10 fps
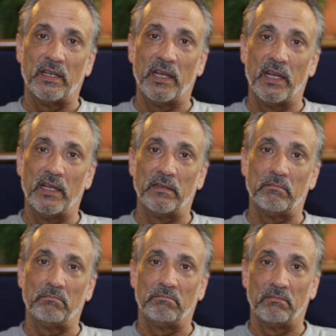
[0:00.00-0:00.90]
and
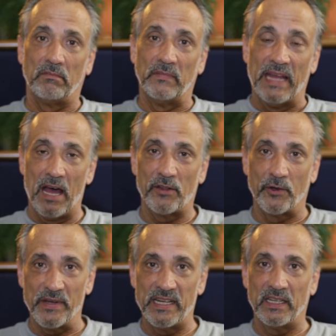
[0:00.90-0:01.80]
now
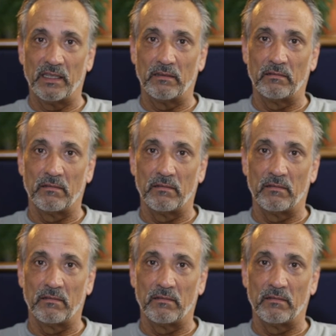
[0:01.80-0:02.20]
they're eating